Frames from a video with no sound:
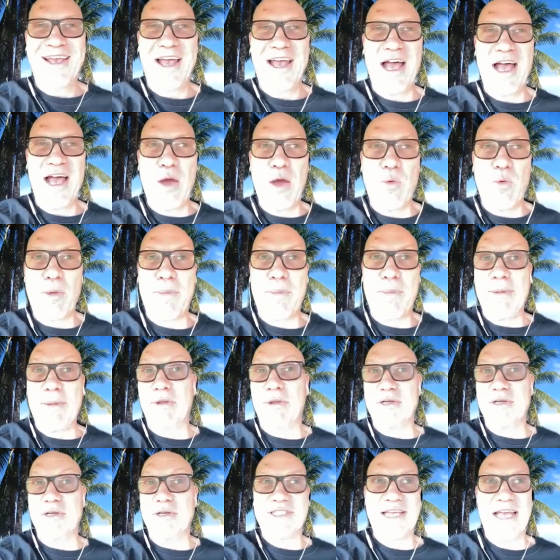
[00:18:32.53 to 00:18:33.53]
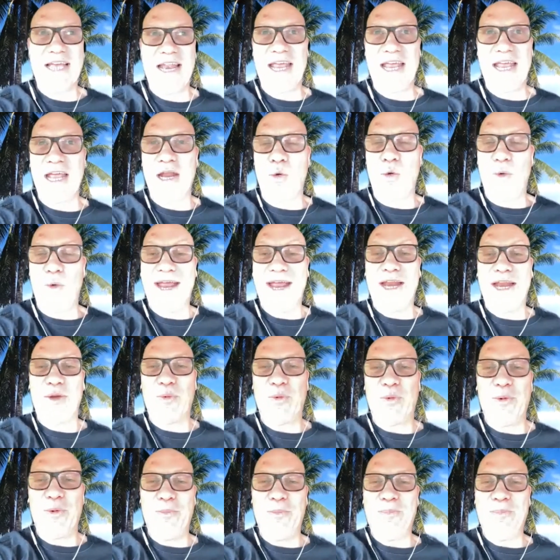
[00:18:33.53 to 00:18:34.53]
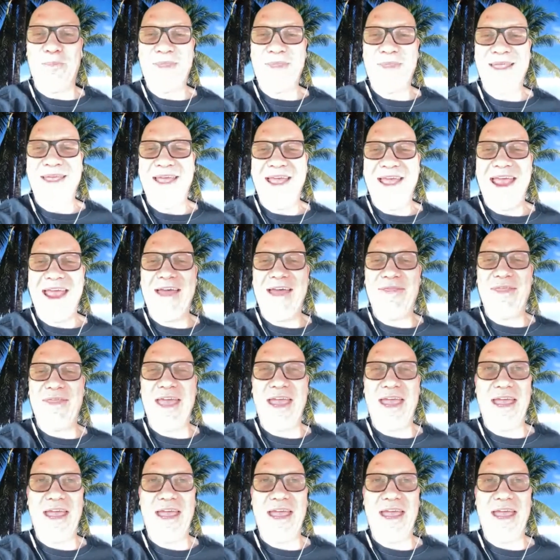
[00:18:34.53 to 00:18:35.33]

where people are sitting in a waiting room, and